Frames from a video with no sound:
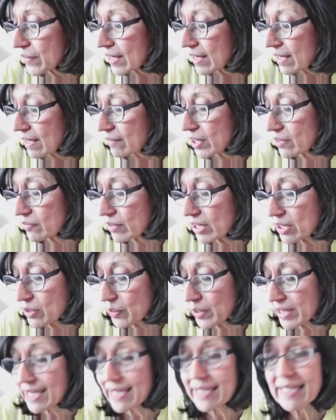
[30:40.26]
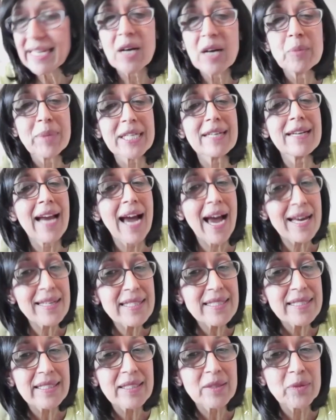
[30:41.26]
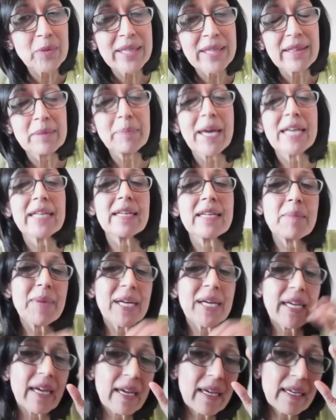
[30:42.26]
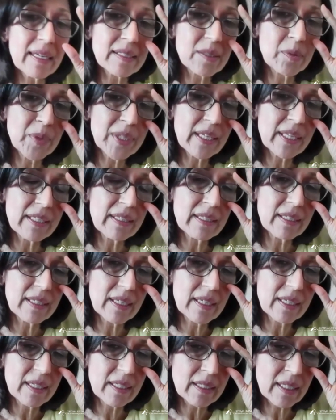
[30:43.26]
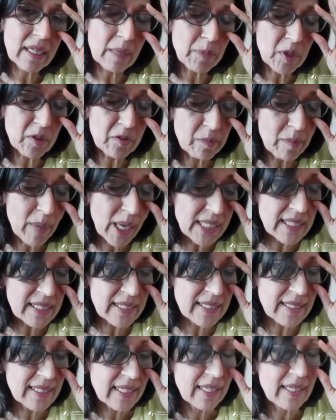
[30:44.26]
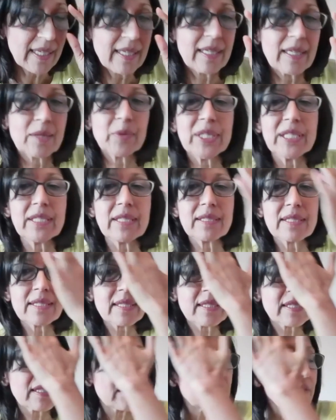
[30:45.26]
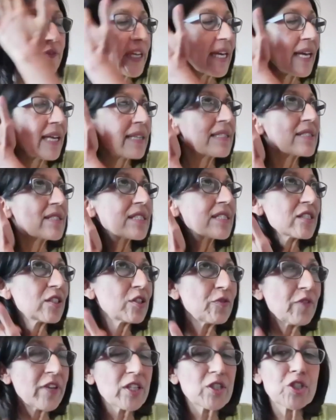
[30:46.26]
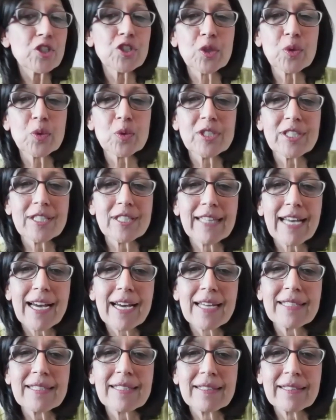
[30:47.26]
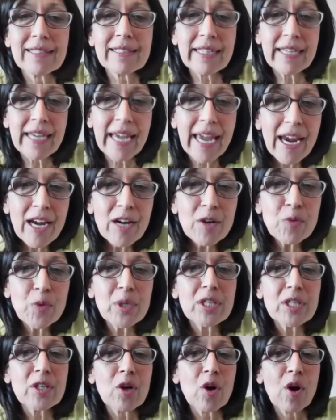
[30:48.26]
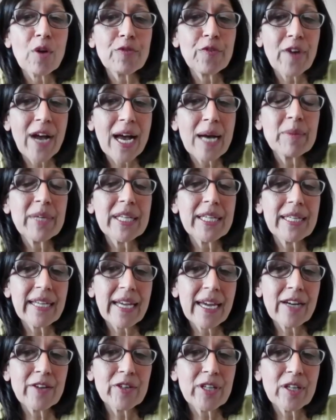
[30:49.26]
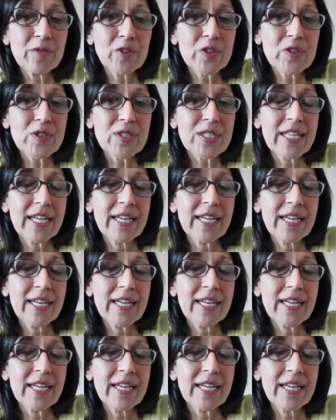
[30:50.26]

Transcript: We are redoing it now, but last year when the pandemic hit, within a couple of months, we did a survey, and the survey showed that the care work of family caregivers